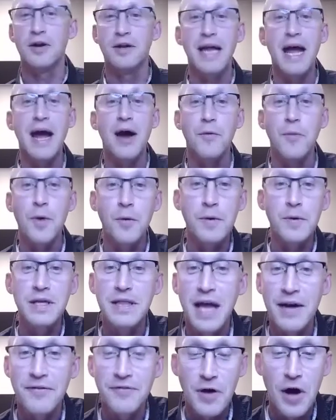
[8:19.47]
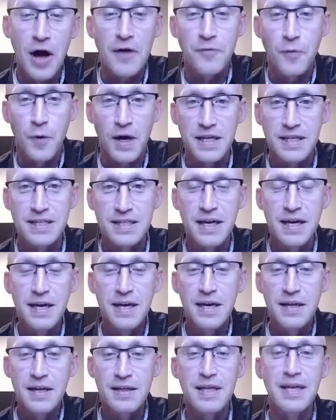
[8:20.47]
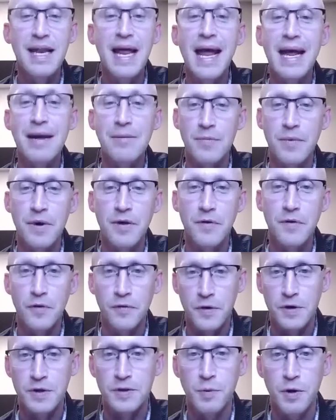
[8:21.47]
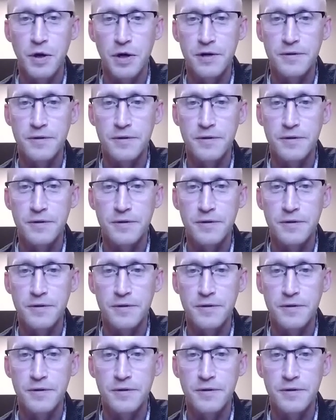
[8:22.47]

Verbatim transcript: Now, where we left off was the name of your first book.